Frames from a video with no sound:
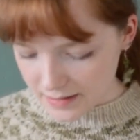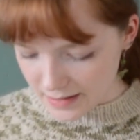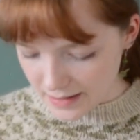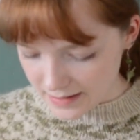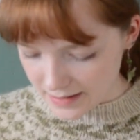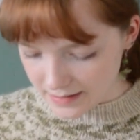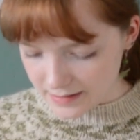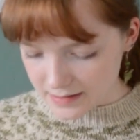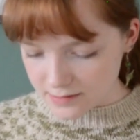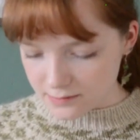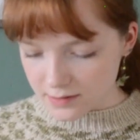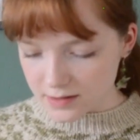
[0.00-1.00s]
And then
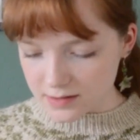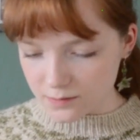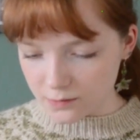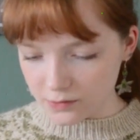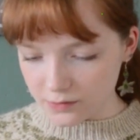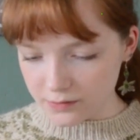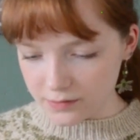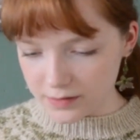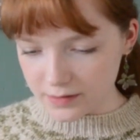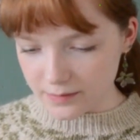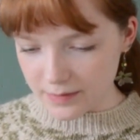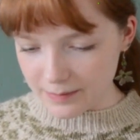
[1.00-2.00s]
this one is more,
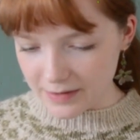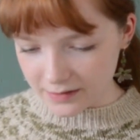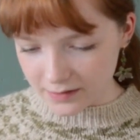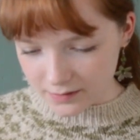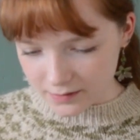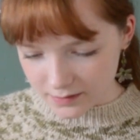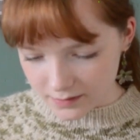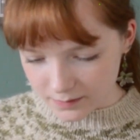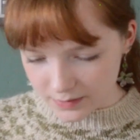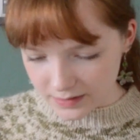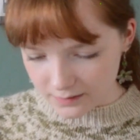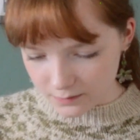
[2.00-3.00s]
maybe a
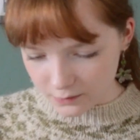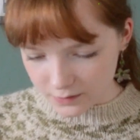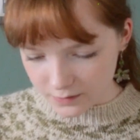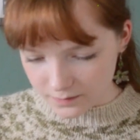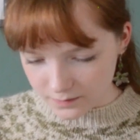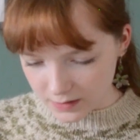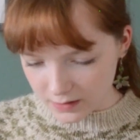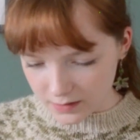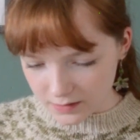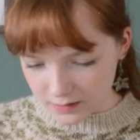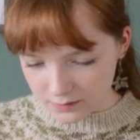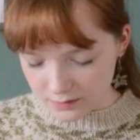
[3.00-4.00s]
bit more like
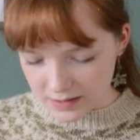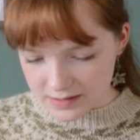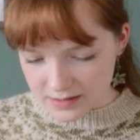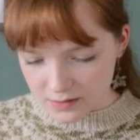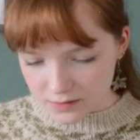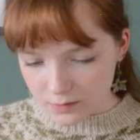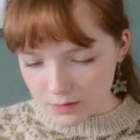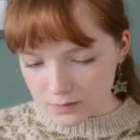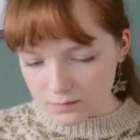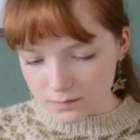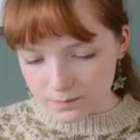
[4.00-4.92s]
a crazier one.